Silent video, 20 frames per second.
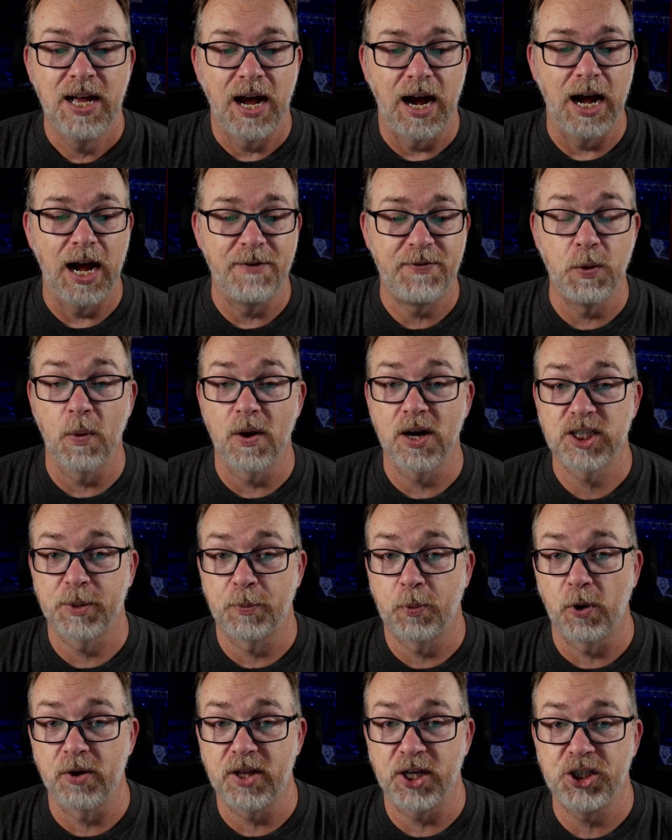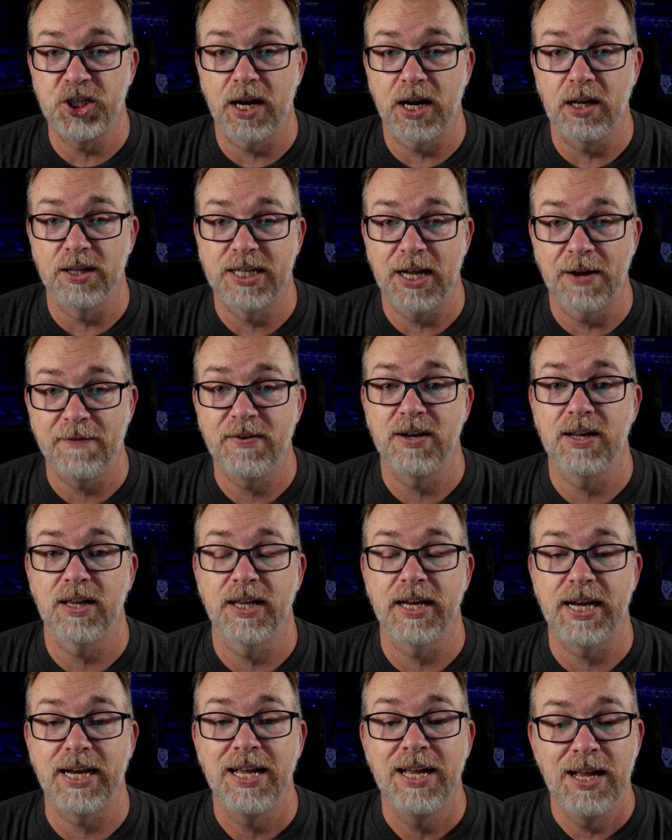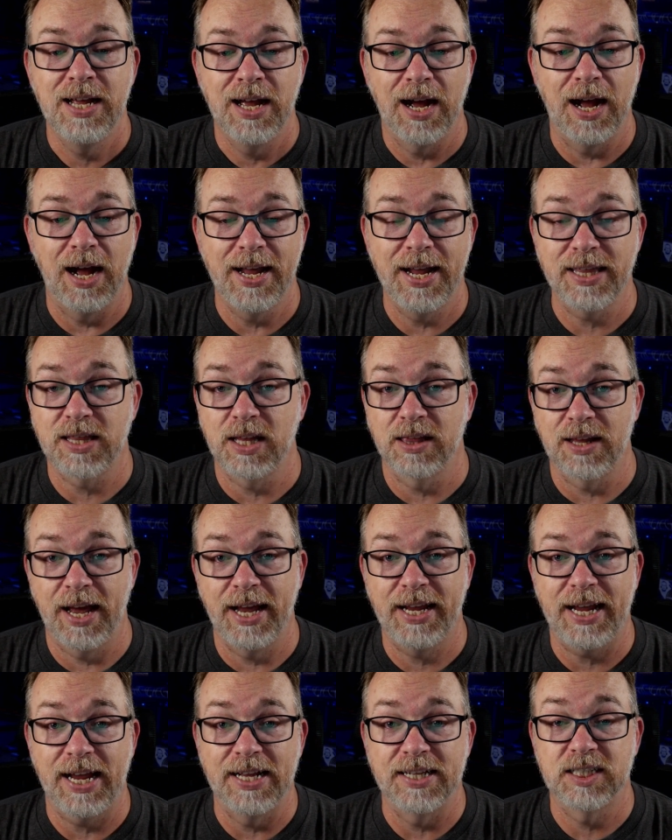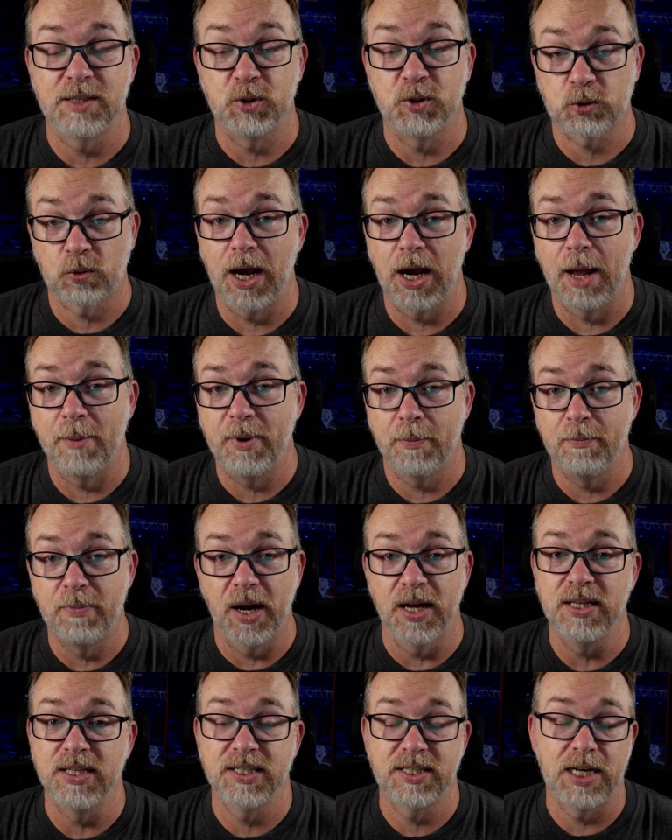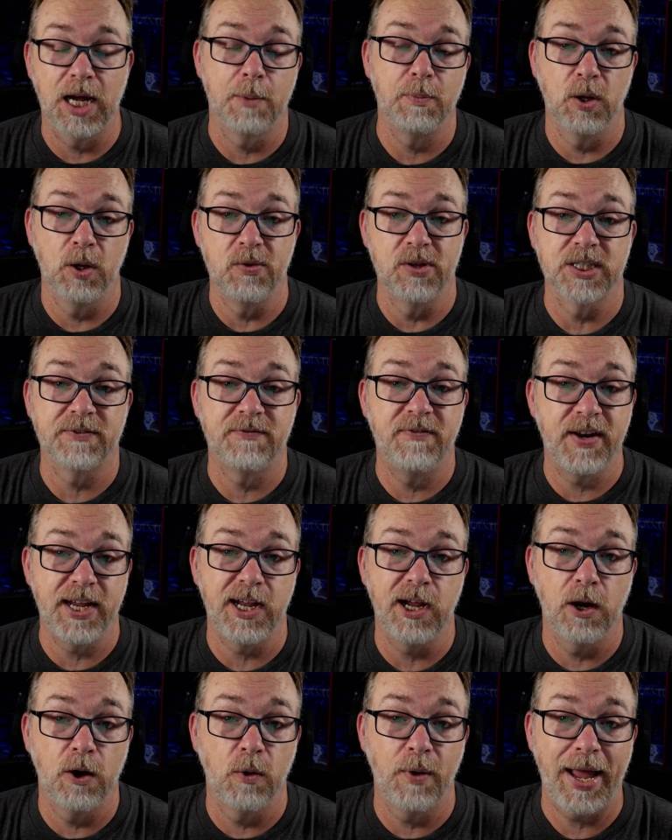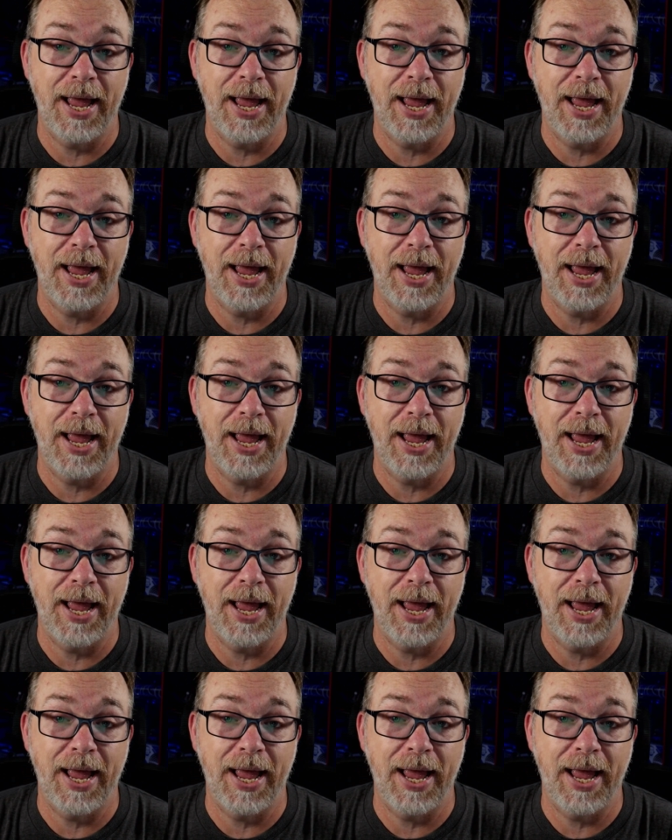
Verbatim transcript: If you want to support the channel, definitely hit the like and subscribe buttons down below this video.